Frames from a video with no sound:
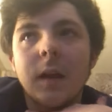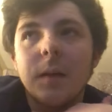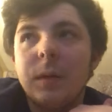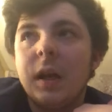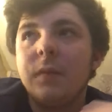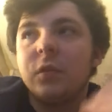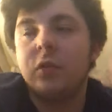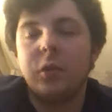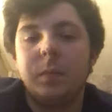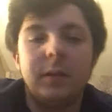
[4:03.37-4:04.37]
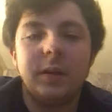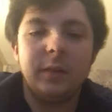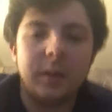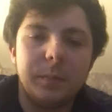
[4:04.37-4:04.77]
I mean, I've done stupid things in the